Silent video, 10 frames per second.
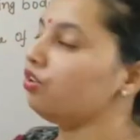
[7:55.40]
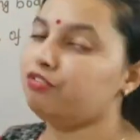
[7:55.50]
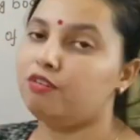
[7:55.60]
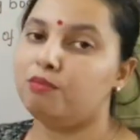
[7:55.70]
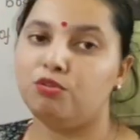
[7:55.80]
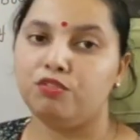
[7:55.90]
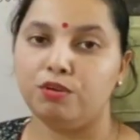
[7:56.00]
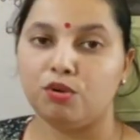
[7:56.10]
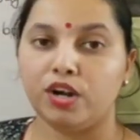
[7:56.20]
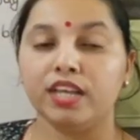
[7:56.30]
of a
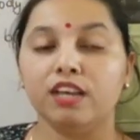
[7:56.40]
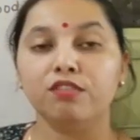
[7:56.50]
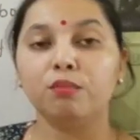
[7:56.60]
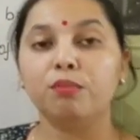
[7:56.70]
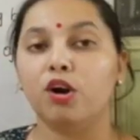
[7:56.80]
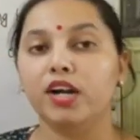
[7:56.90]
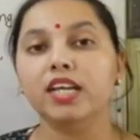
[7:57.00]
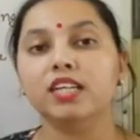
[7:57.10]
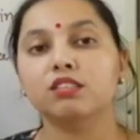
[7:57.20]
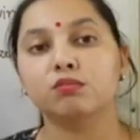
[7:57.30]
moving body. If a body
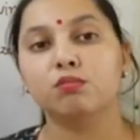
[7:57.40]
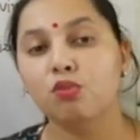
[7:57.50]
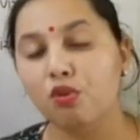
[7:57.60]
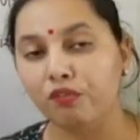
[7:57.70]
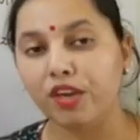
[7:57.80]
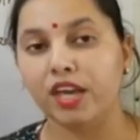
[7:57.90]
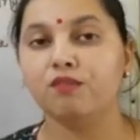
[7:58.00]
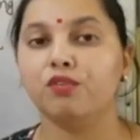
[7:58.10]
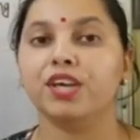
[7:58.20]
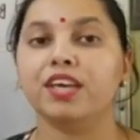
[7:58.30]
is
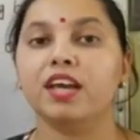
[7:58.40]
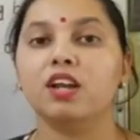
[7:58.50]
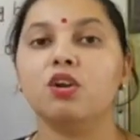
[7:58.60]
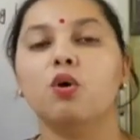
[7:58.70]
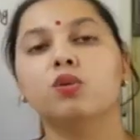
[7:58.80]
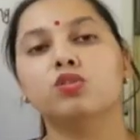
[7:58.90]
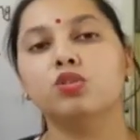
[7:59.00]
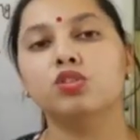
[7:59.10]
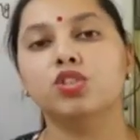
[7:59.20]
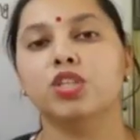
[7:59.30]
moving, we can
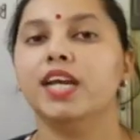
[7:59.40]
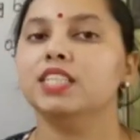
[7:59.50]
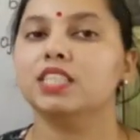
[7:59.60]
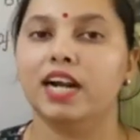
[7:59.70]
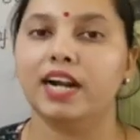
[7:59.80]
also change the